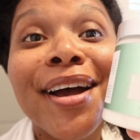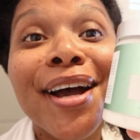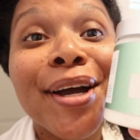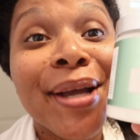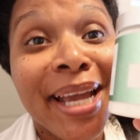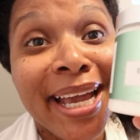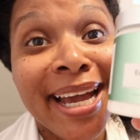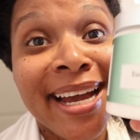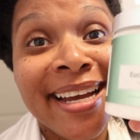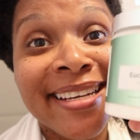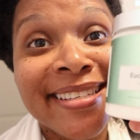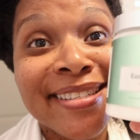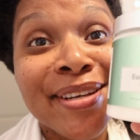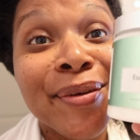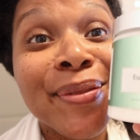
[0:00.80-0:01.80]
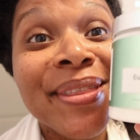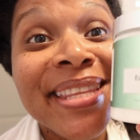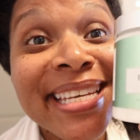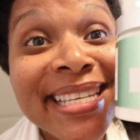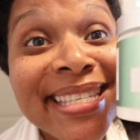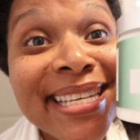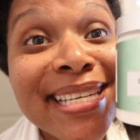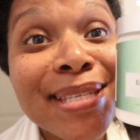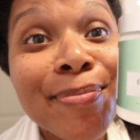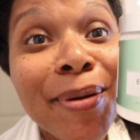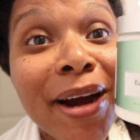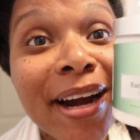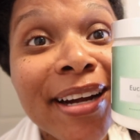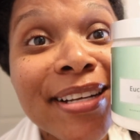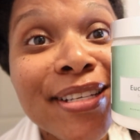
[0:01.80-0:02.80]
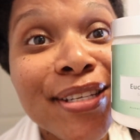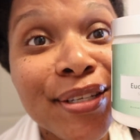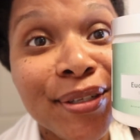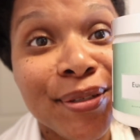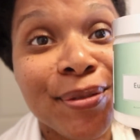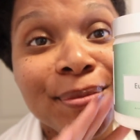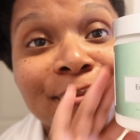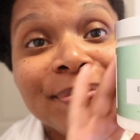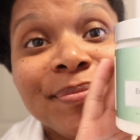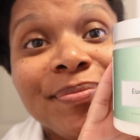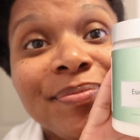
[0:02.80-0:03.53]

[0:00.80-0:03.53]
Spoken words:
Okay, guys, so this is part two.